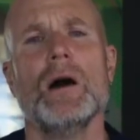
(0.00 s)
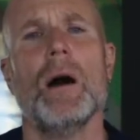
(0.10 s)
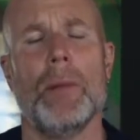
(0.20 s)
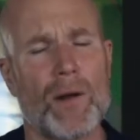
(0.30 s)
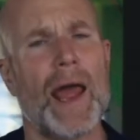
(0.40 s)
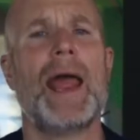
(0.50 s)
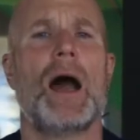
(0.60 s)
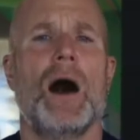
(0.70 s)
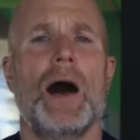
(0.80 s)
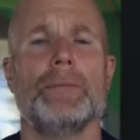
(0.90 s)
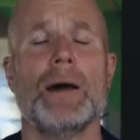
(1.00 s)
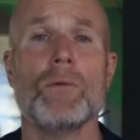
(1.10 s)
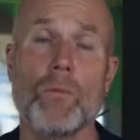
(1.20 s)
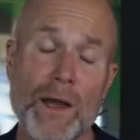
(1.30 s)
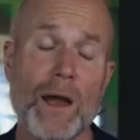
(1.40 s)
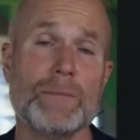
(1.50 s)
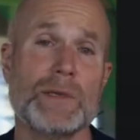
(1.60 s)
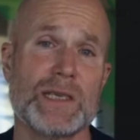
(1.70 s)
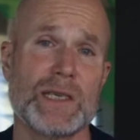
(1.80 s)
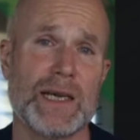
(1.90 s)
about AI. Now, when I'm
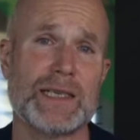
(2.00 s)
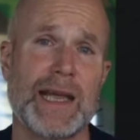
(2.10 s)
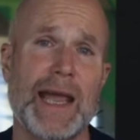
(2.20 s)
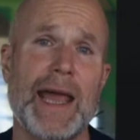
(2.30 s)
discussing